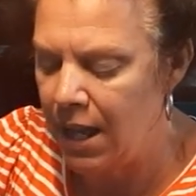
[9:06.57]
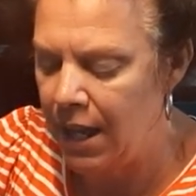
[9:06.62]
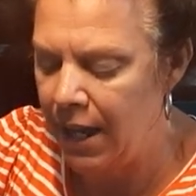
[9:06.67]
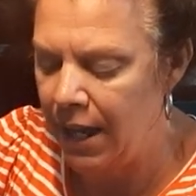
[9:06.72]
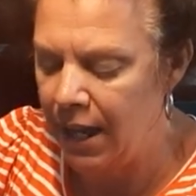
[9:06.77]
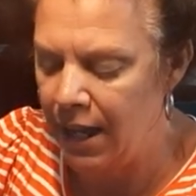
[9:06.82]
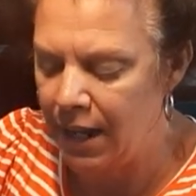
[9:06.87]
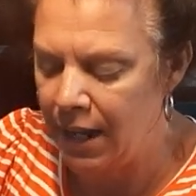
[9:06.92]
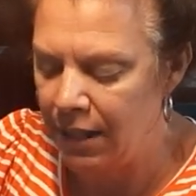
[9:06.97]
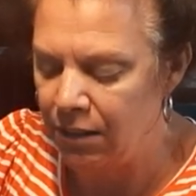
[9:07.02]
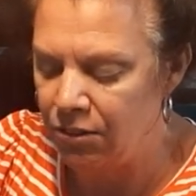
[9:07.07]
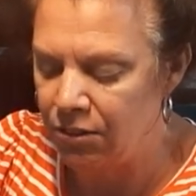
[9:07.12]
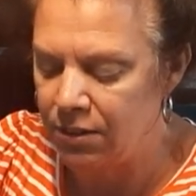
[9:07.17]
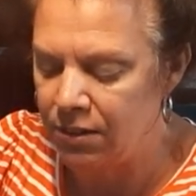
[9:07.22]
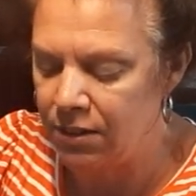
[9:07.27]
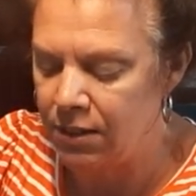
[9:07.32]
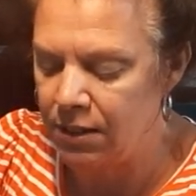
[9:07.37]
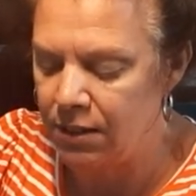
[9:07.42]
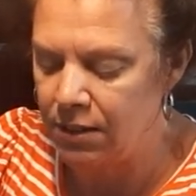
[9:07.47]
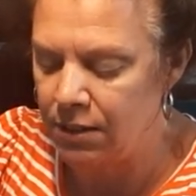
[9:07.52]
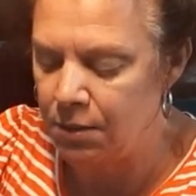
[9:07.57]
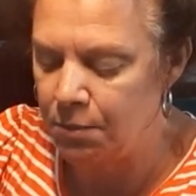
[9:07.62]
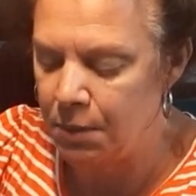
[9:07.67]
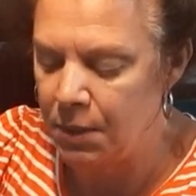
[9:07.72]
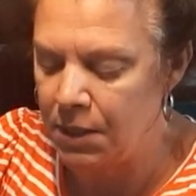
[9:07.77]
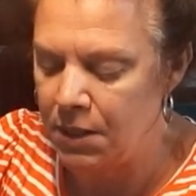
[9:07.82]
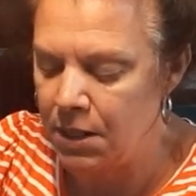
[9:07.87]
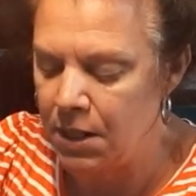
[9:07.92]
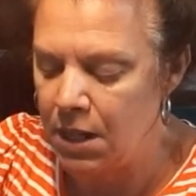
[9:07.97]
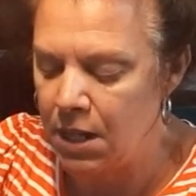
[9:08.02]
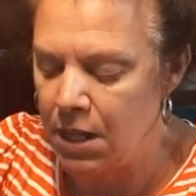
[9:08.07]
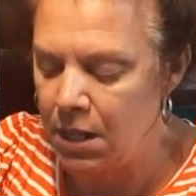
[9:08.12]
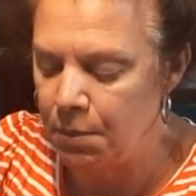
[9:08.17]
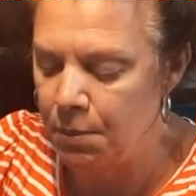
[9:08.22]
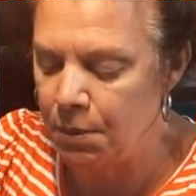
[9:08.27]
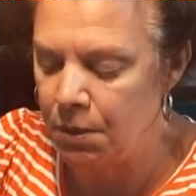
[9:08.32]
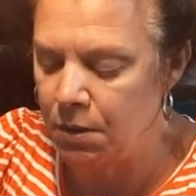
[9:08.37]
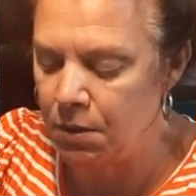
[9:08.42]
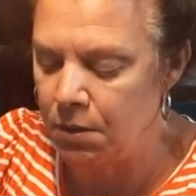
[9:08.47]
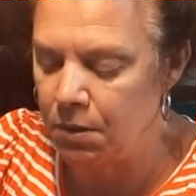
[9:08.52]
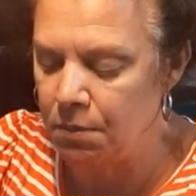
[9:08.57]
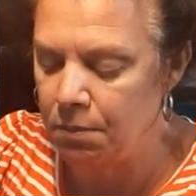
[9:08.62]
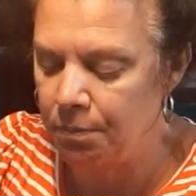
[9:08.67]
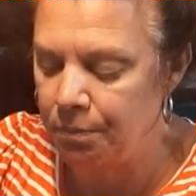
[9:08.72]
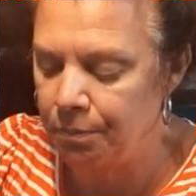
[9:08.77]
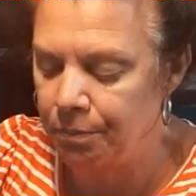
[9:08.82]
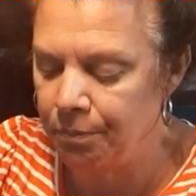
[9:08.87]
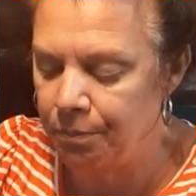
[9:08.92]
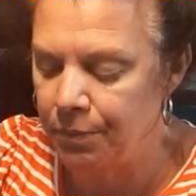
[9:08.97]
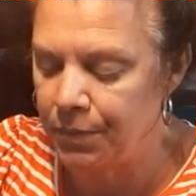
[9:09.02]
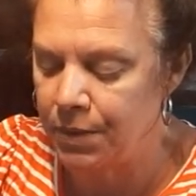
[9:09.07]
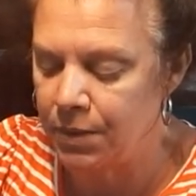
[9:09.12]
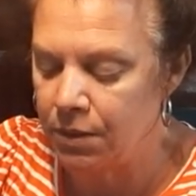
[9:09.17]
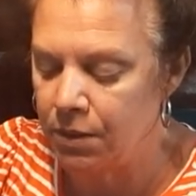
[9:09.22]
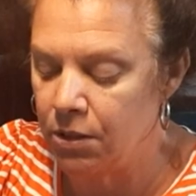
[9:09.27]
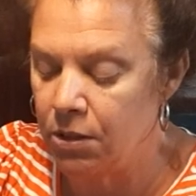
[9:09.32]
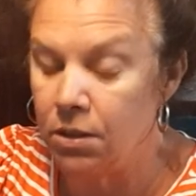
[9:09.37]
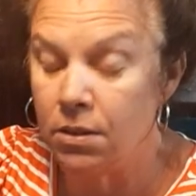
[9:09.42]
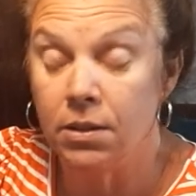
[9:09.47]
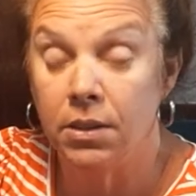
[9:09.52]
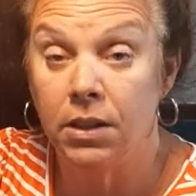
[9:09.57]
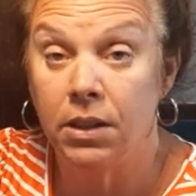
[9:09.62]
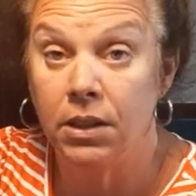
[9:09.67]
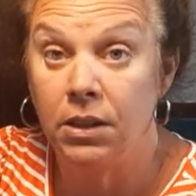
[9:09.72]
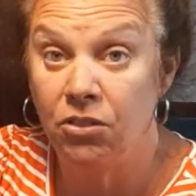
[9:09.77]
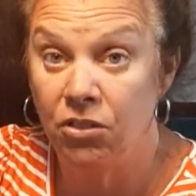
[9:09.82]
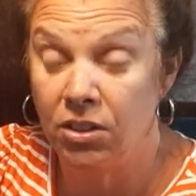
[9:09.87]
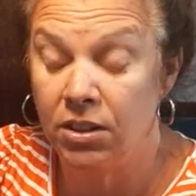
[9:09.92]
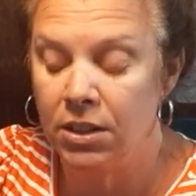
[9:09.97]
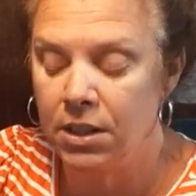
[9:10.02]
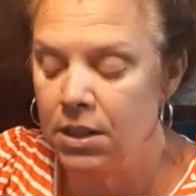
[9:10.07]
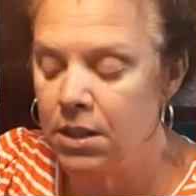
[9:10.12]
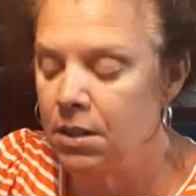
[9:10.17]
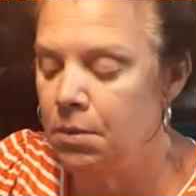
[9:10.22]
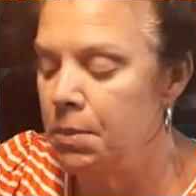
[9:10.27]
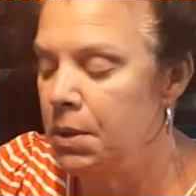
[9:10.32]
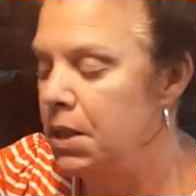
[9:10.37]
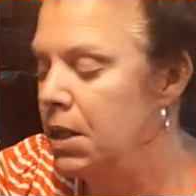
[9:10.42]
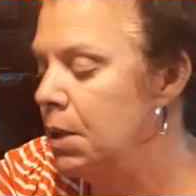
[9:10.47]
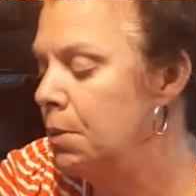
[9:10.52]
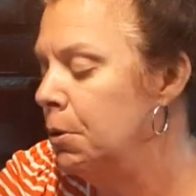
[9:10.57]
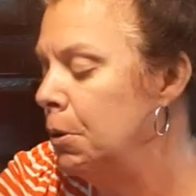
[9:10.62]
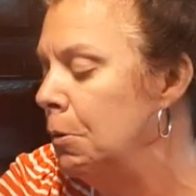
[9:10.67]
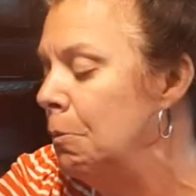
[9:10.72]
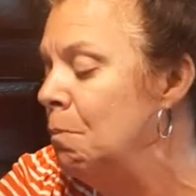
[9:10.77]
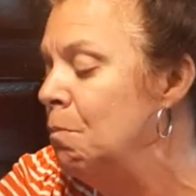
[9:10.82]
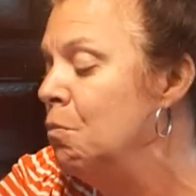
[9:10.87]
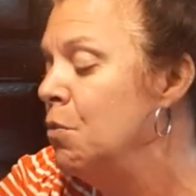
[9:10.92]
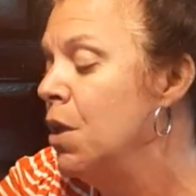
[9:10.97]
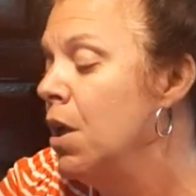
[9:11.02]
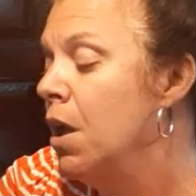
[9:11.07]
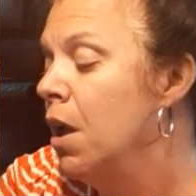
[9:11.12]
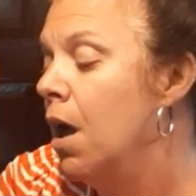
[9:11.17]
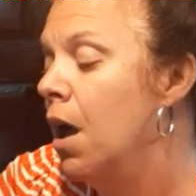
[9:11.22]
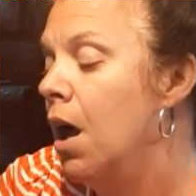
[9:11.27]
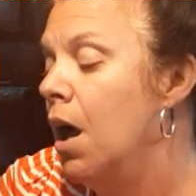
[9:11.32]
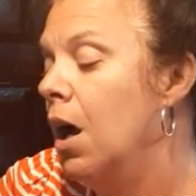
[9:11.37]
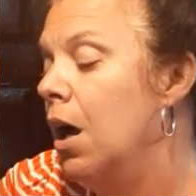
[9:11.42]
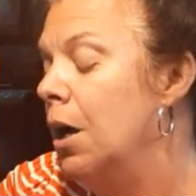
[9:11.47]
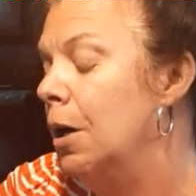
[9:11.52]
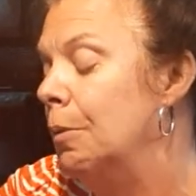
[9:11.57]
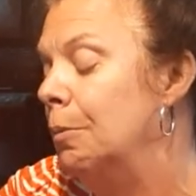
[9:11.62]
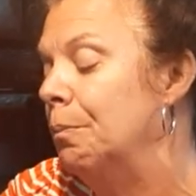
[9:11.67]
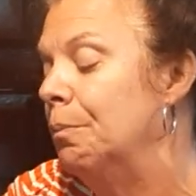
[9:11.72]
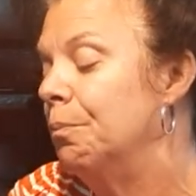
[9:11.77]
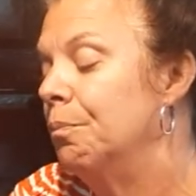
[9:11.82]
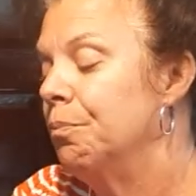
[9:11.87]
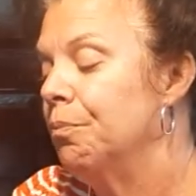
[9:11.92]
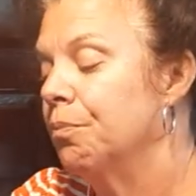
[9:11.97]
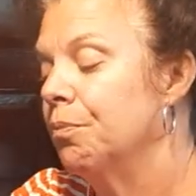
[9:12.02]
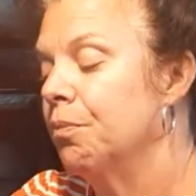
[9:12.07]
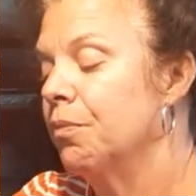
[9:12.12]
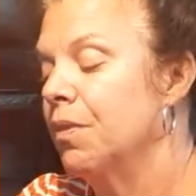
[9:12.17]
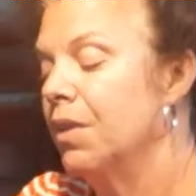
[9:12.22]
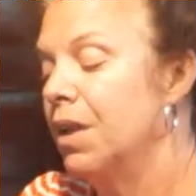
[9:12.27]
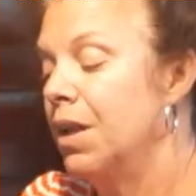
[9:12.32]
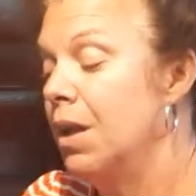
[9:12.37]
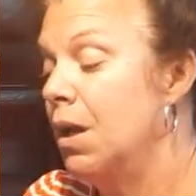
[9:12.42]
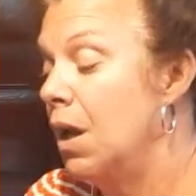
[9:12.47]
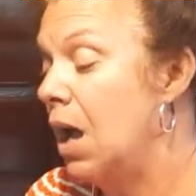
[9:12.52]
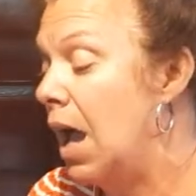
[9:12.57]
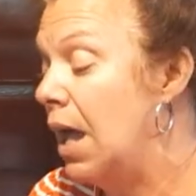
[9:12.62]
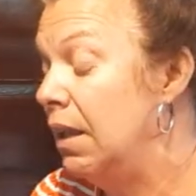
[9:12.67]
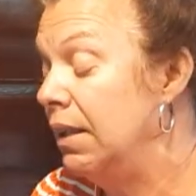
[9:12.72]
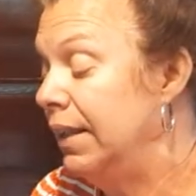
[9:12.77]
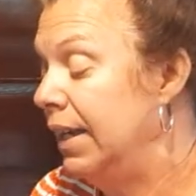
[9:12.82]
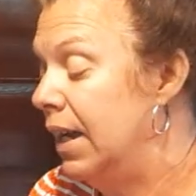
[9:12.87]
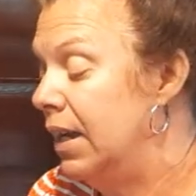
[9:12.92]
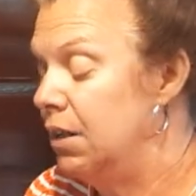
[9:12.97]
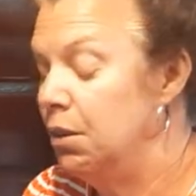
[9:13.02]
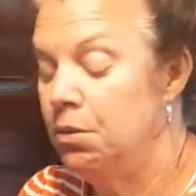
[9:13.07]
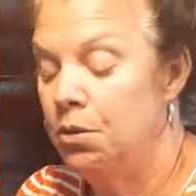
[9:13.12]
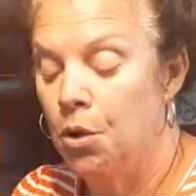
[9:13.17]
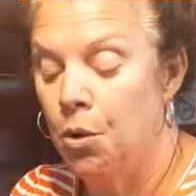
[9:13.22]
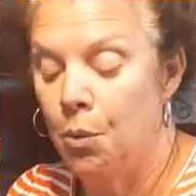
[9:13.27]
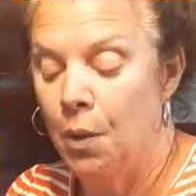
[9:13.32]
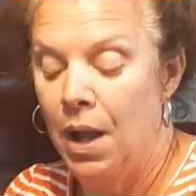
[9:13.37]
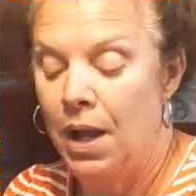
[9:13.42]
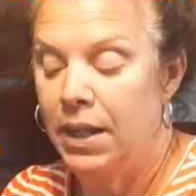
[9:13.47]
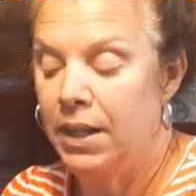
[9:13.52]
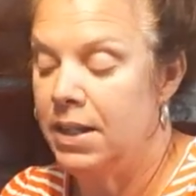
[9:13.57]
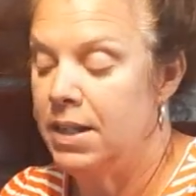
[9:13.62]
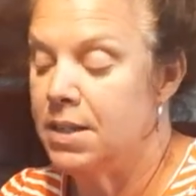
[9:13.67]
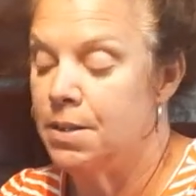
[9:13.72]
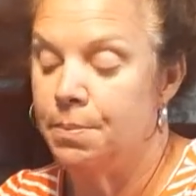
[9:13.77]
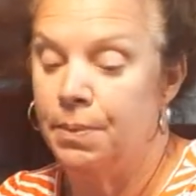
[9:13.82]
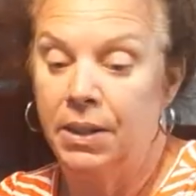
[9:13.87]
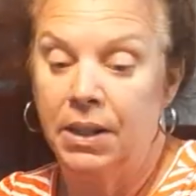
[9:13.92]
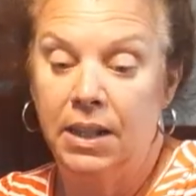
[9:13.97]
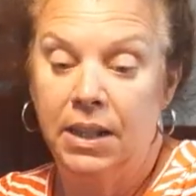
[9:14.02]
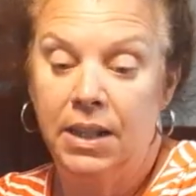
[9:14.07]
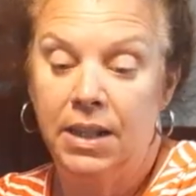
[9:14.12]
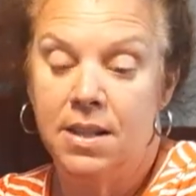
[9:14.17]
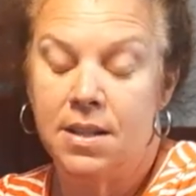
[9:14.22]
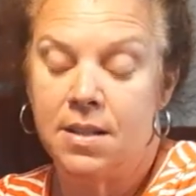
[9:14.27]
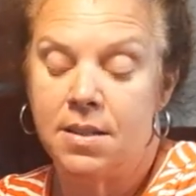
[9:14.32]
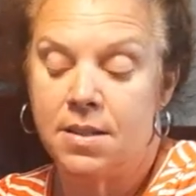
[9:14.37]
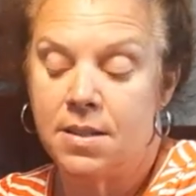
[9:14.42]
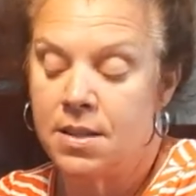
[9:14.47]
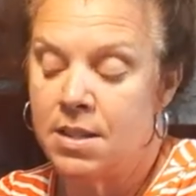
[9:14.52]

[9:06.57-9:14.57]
And I just dented my table. Seriously, just dented my table. Uh, uh, yeah, I don't know why it is, but it is.